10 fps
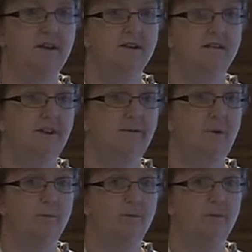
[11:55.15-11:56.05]
so that it
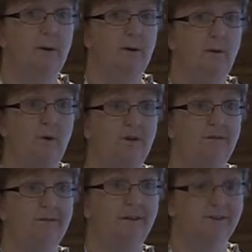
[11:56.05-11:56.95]
informs the way we work
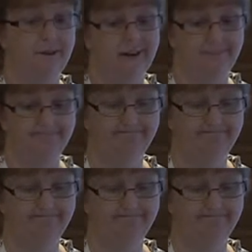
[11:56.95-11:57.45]
in Australia.